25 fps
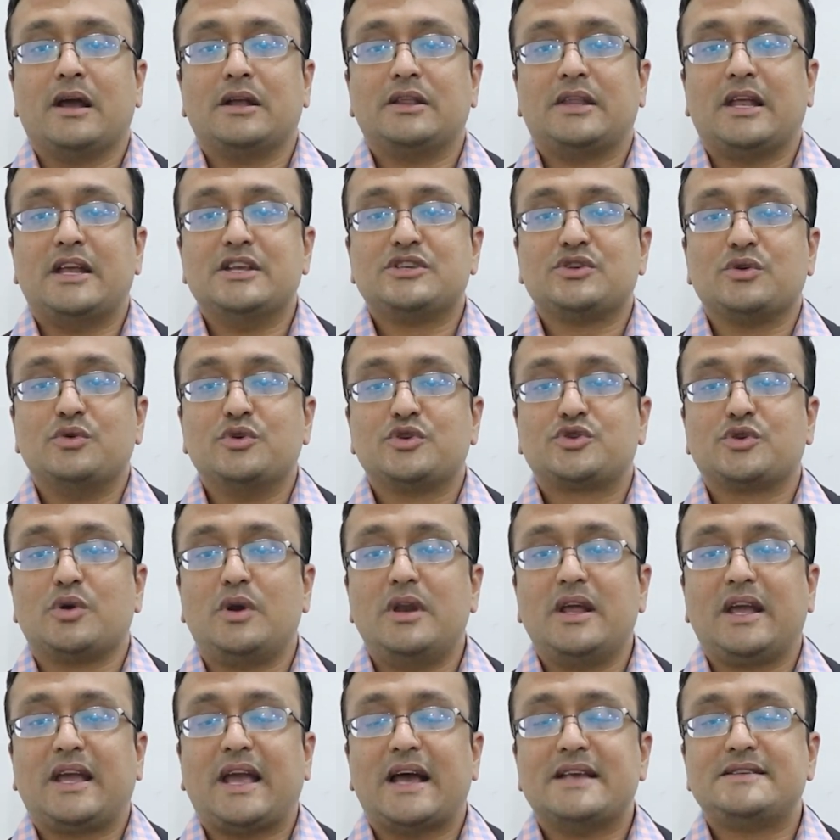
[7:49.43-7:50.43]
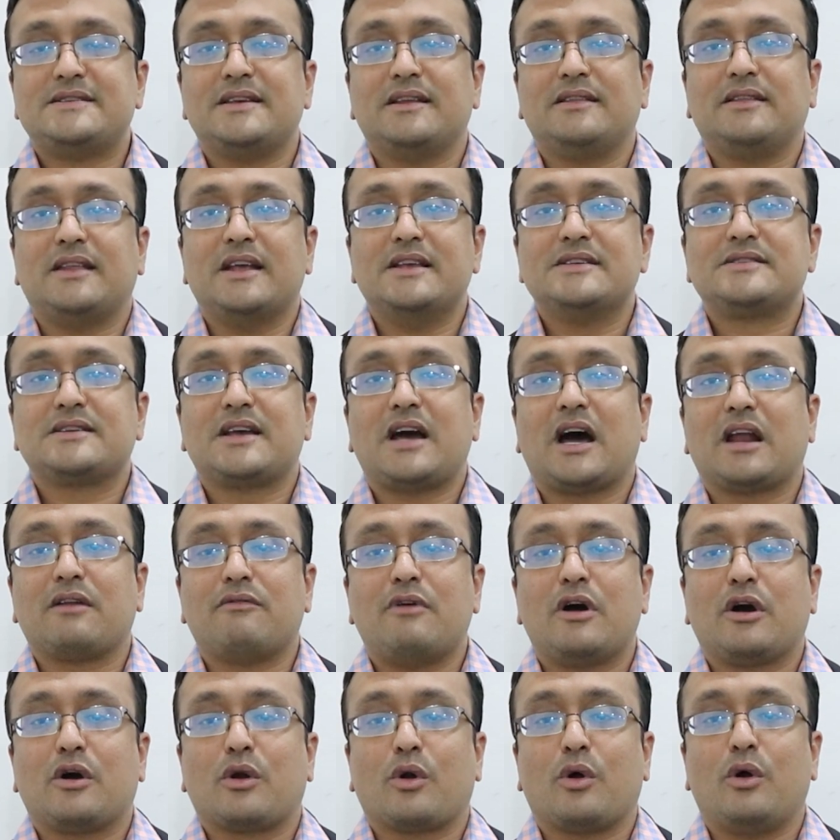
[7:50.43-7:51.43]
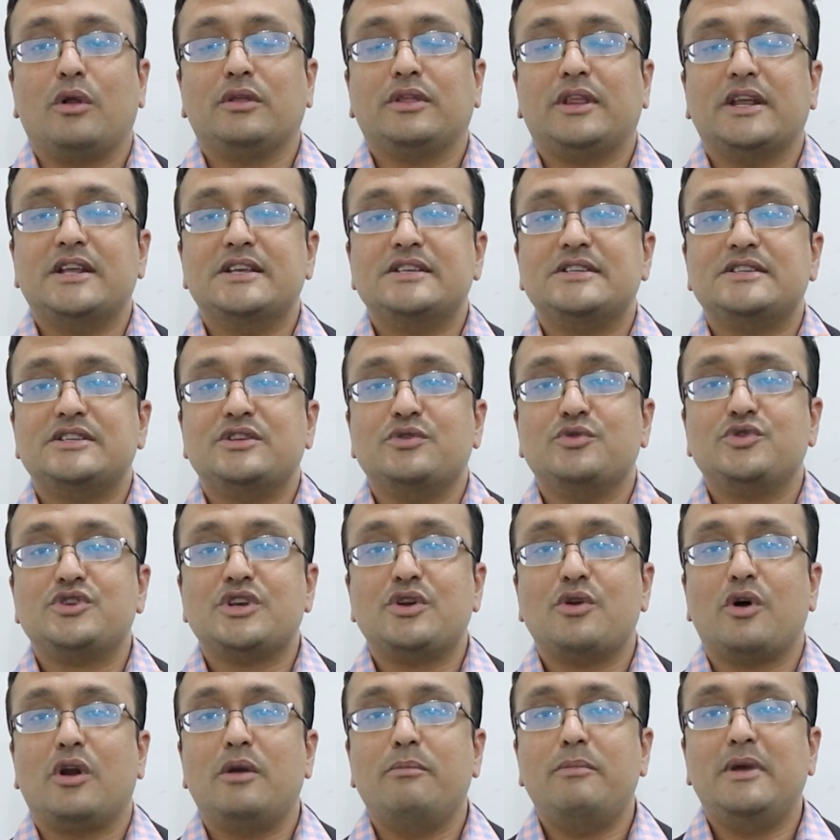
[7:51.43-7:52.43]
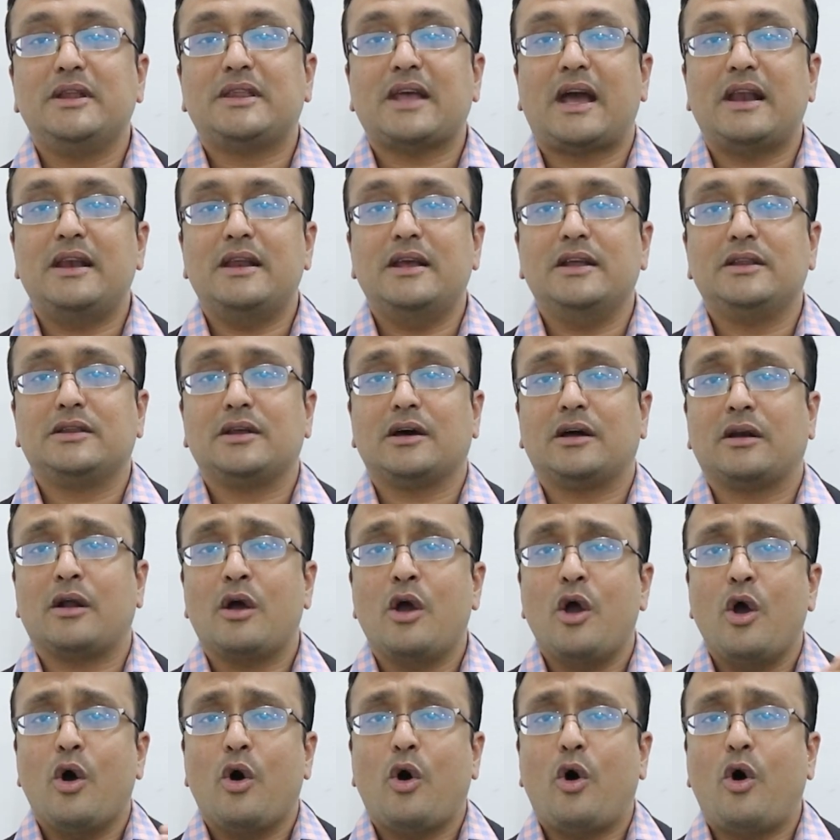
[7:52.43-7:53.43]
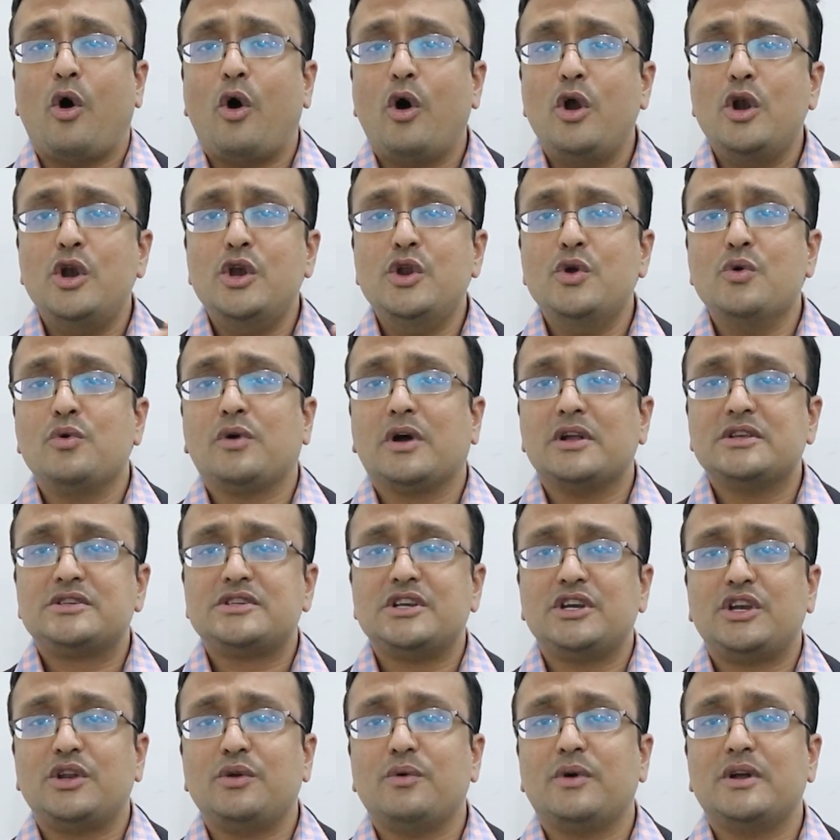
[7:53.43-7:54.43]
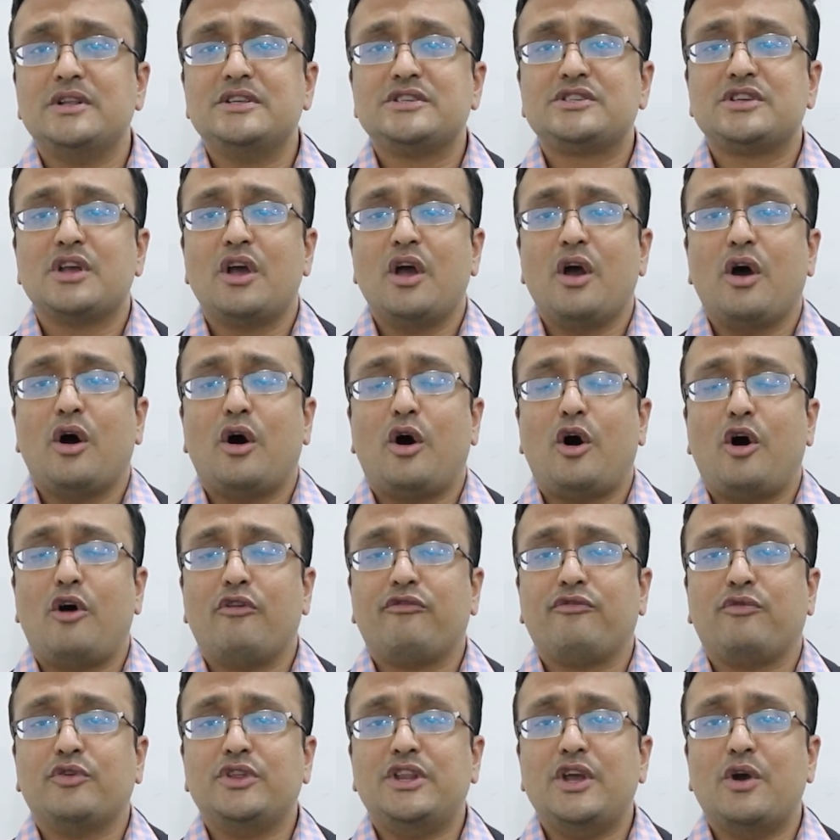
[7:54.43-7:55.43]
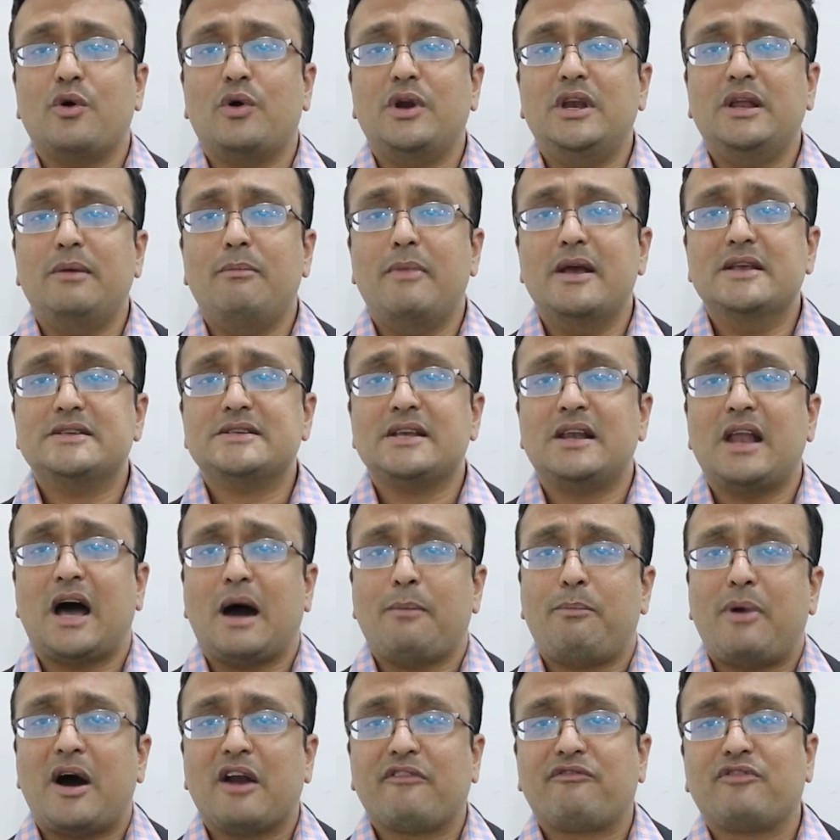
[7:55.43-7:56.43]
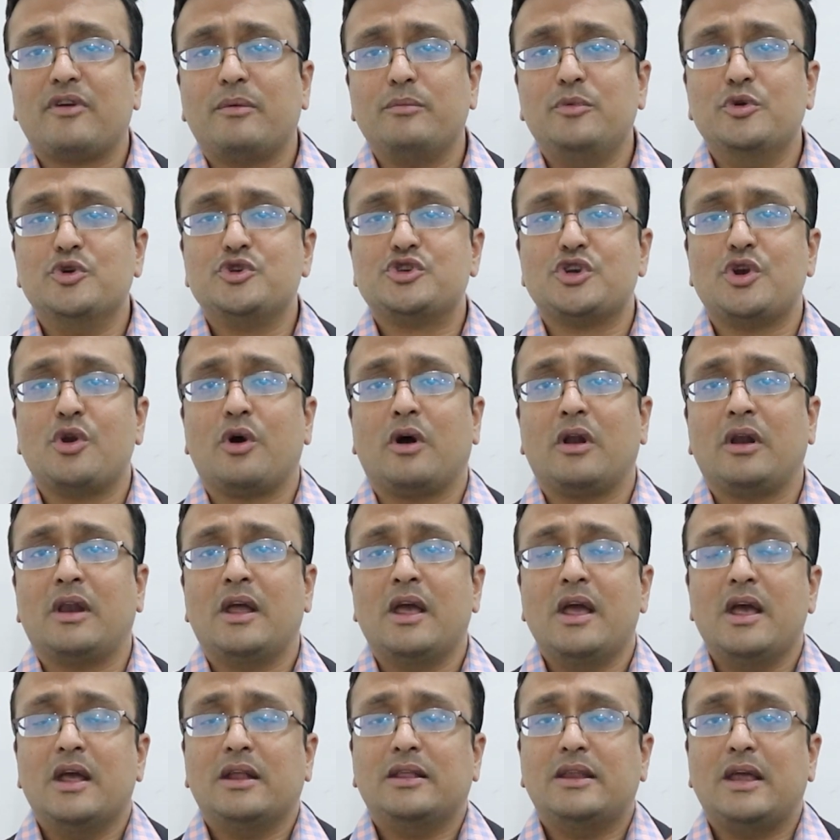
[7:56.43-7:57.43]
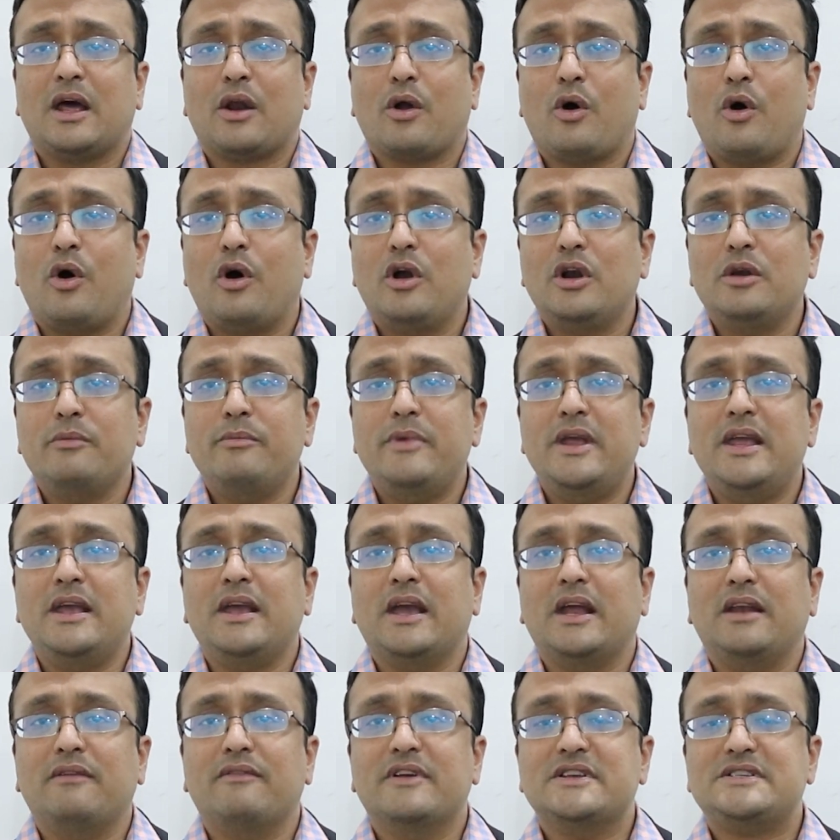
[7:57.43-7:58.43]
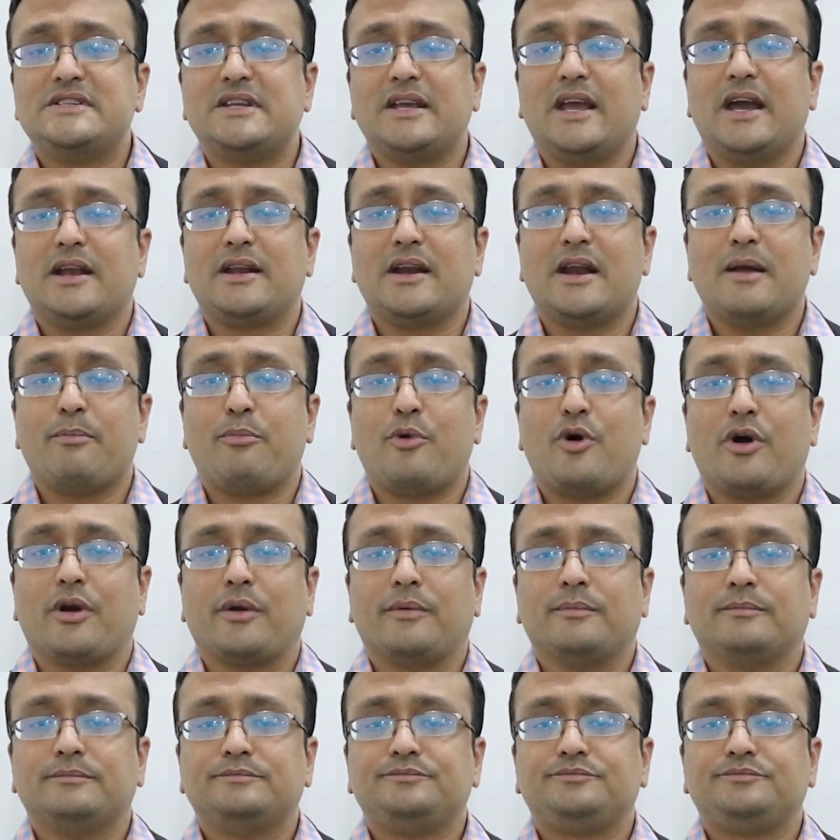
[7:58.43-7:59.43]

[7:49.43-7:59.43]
There is ursolic acid, there is carbacrol, there is eugenol methyl ether, all new constituents of the holy basil apart from eugenol, they are all being investigated upon.